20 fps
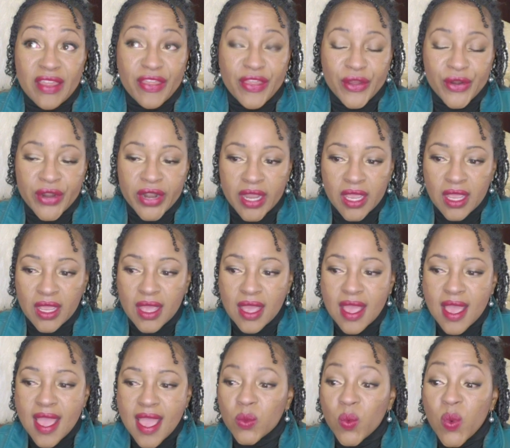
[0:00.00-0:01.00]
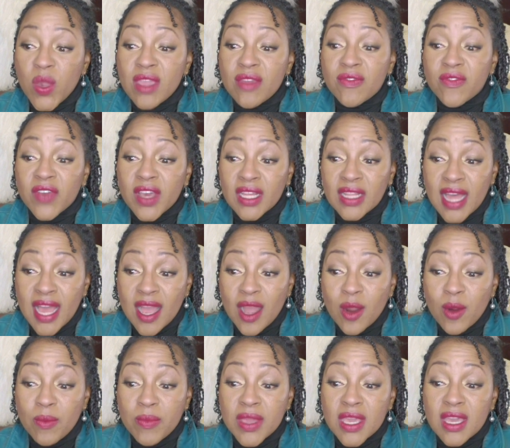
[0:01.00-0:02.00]
at 30. We fell
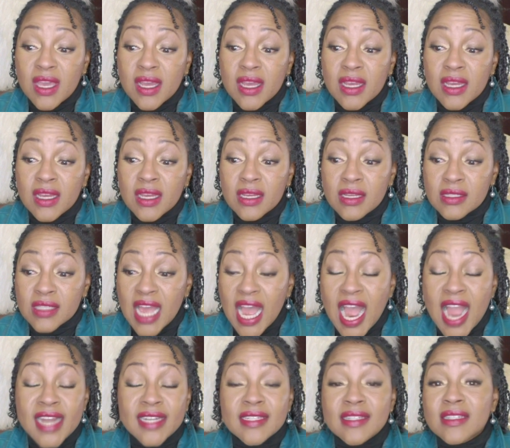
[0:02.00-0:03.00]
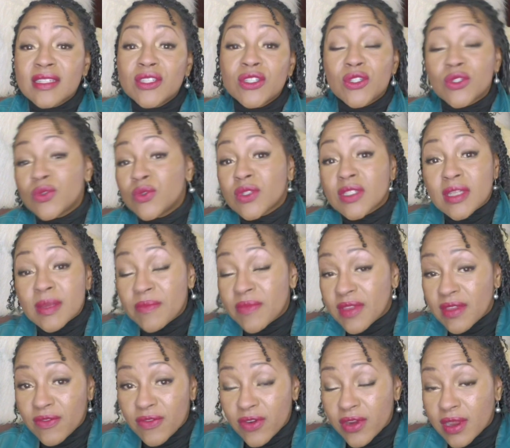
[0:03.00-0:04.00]
out because I didn't do
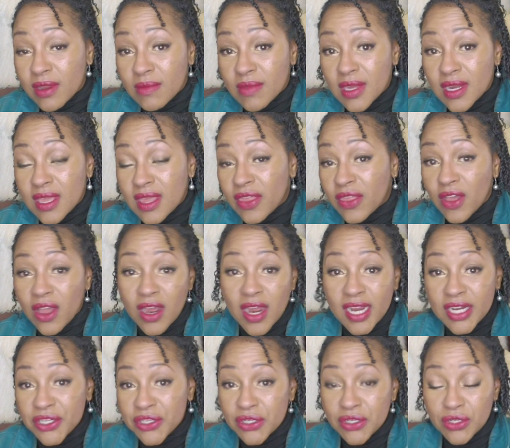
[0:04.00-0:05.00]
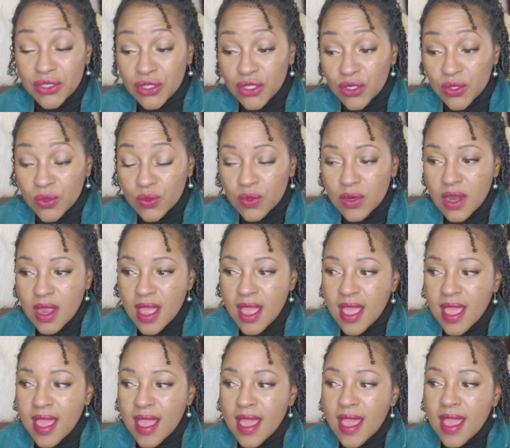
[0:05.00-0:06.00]
something for him that he thought I should do,
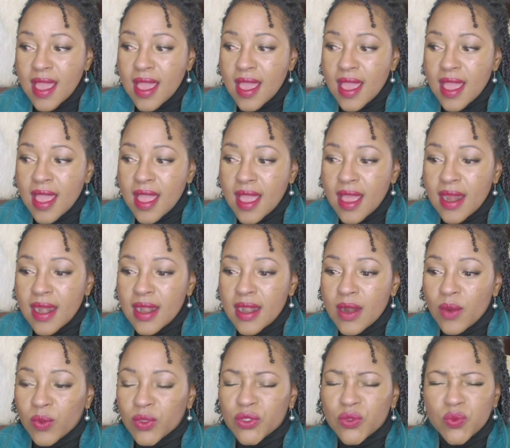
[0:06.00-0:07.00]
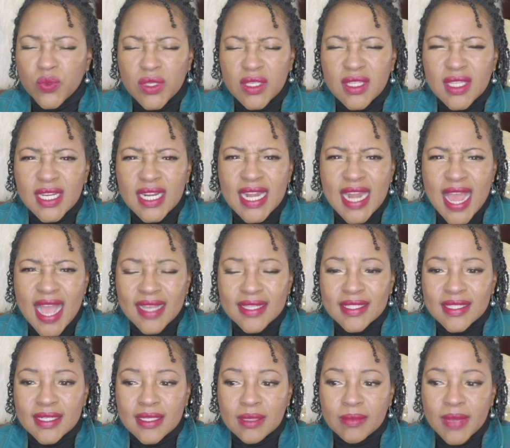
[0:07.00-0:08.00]
and was really
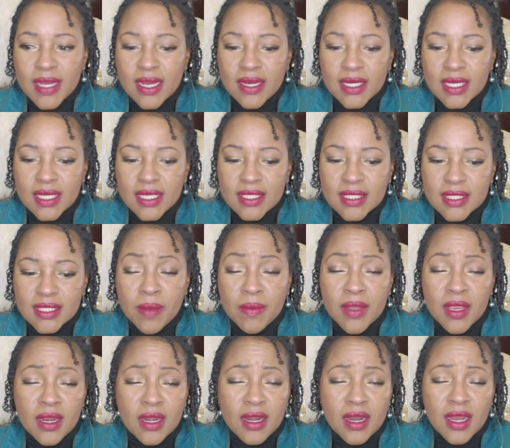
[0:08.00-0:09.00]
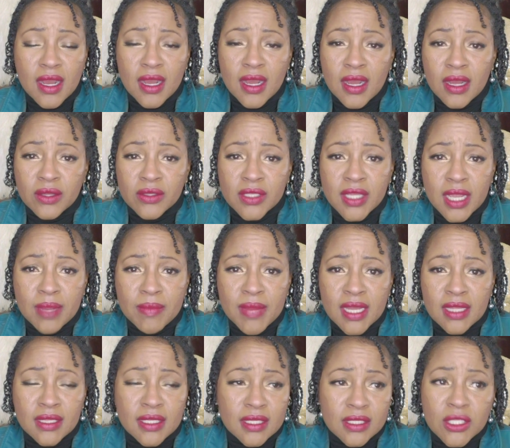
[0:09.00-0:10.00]
nasty about it. I mean, I'll take
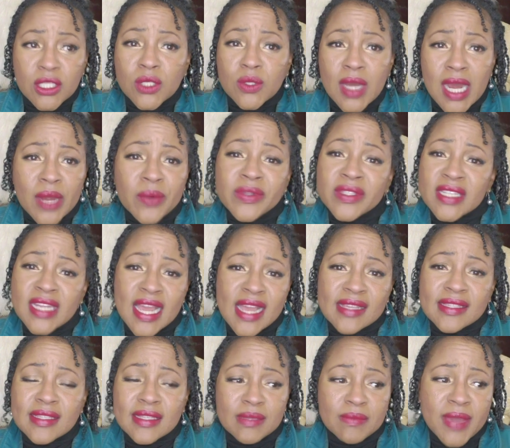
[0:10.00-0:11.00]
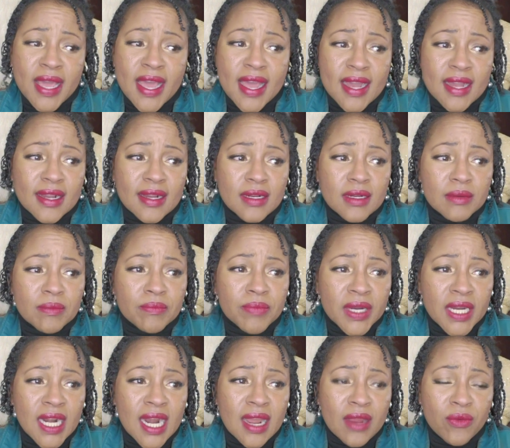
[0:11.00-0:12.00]
my licks too. I was nasty back,
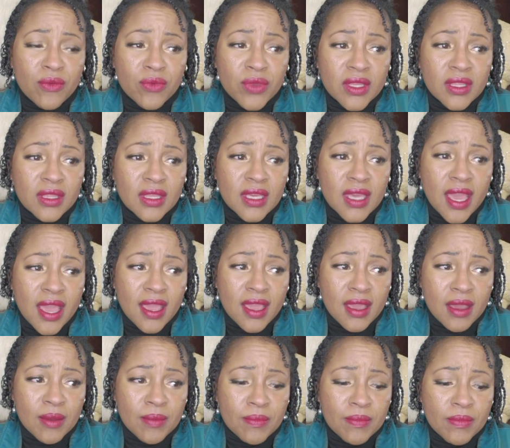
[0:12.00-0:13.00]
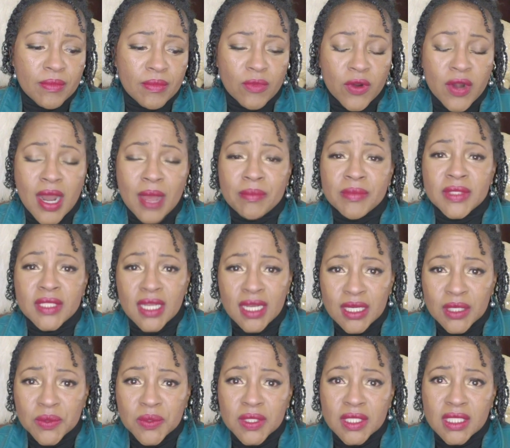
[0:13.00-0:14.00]
but I really am. When I'm
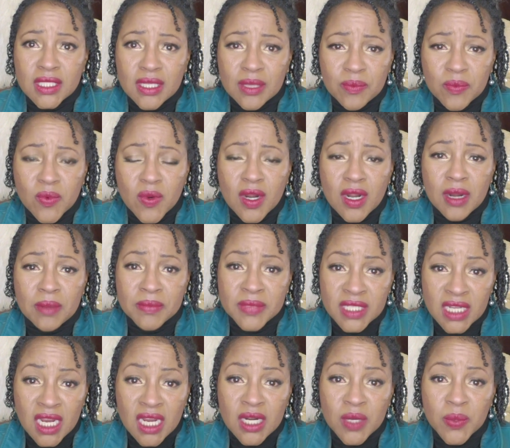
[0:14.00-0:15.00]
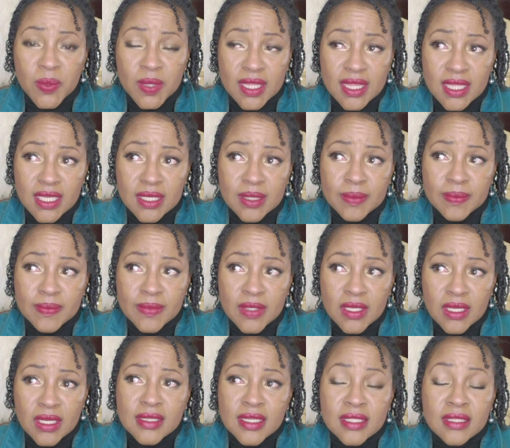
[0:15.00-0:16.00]
done with someone, I'm done with them.
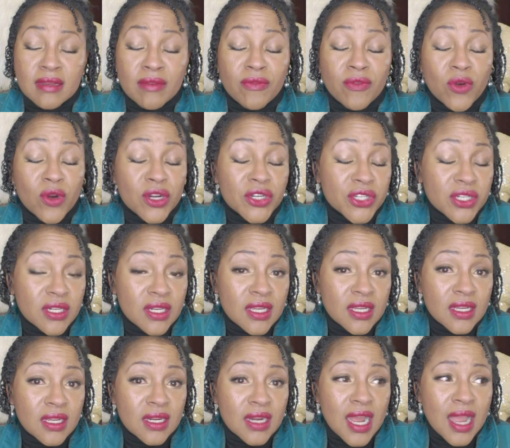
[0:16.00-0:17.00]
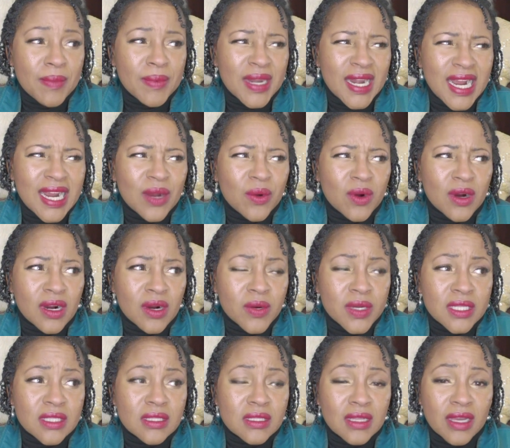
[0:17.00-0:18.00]
It's unfortunate. I mean, I will
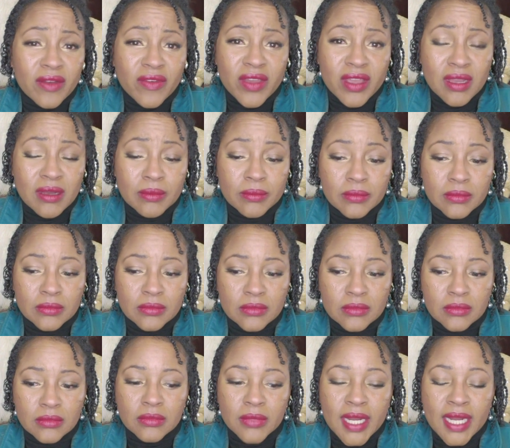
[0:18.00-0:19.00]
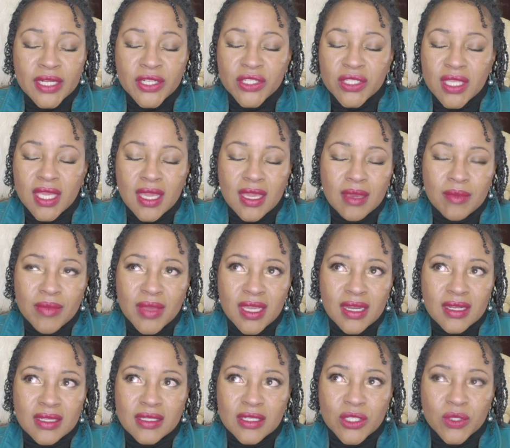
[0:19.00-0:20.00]
always love him, but I just can't be
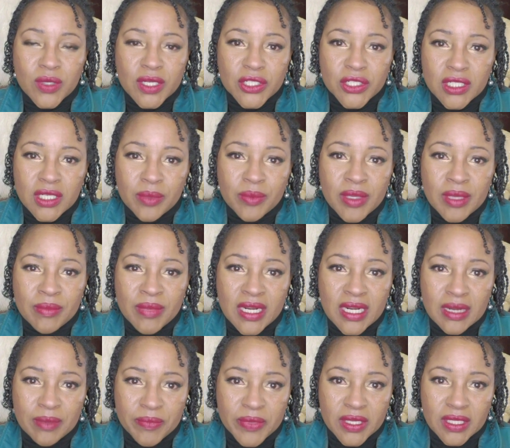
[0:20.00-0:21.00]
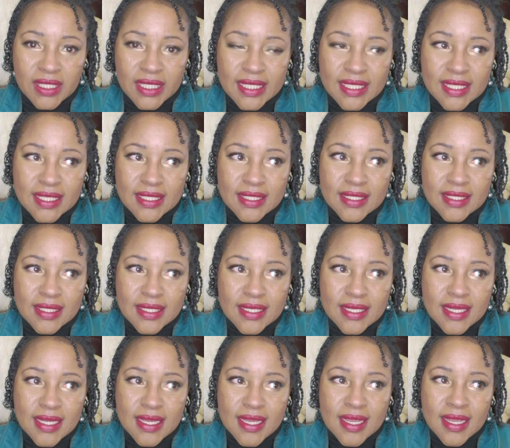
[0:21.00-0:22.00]
in a situation to be manipulated.
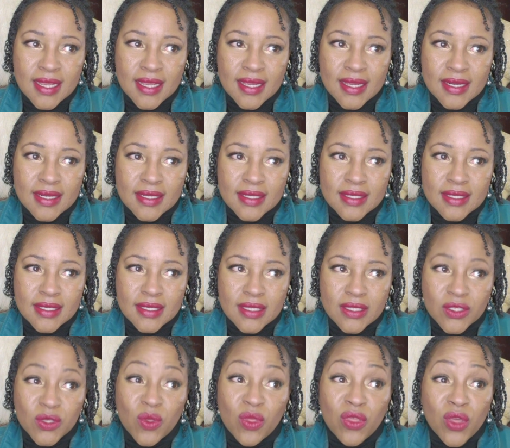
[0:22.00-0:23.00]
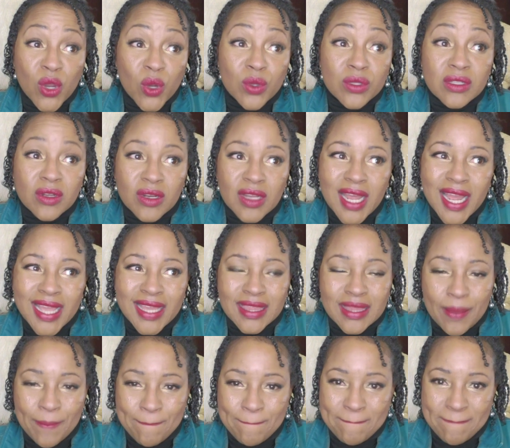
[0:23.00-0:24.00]
And so those are, like,
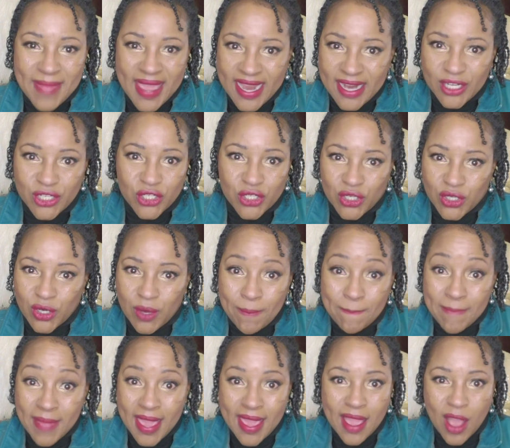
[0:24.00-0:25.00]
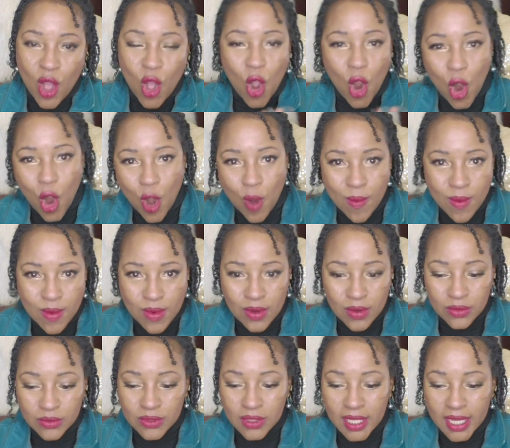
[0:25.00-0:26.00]
the major male
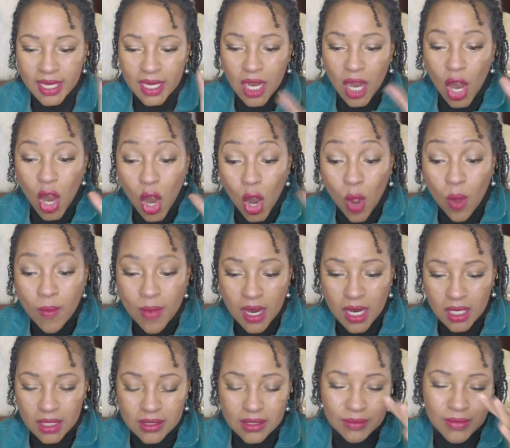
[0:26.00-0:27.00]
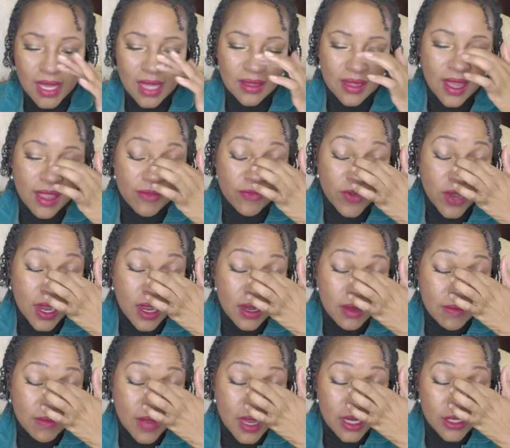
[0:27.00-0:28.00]
hormone, like, hallmarks in my life,
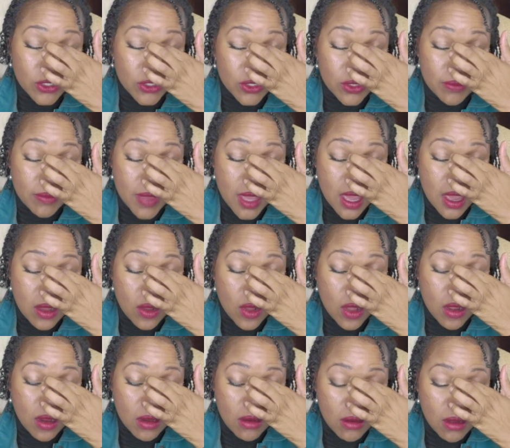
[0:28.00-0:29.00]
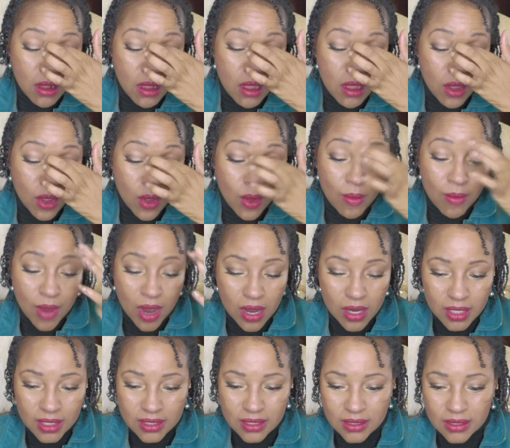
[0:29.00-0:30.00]
right? Major male
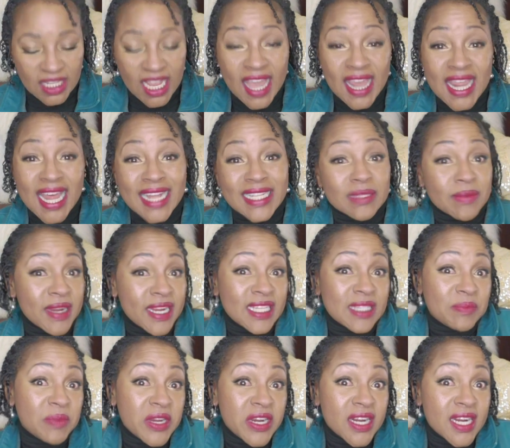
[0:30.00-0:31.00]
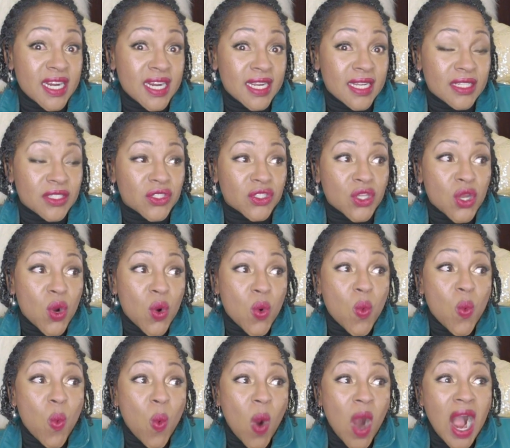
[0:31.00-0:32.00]
hallmarks. And that's my experience.
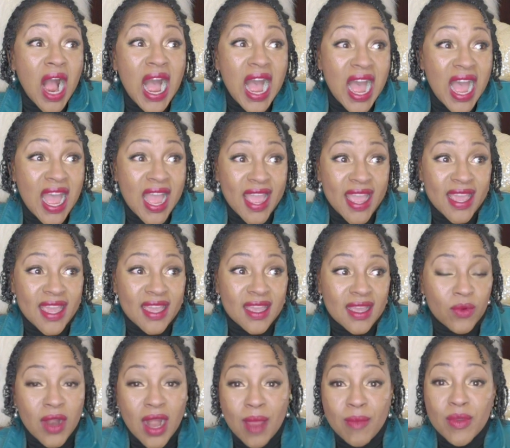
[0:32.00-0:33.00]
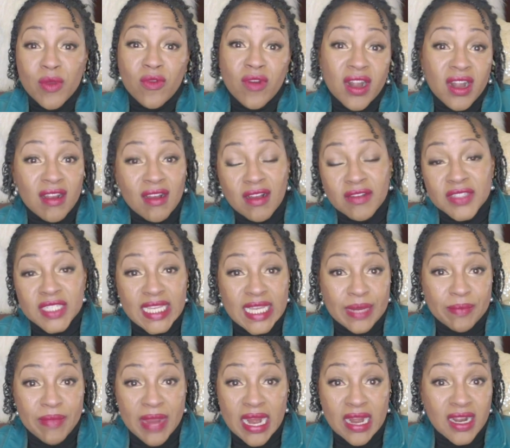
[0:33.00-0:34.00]
So why would I be running off to
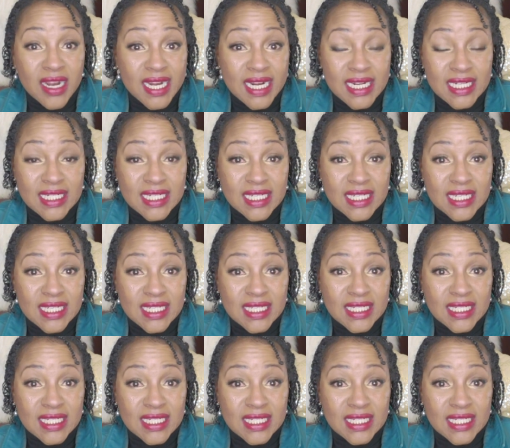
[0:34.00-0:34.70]
get married?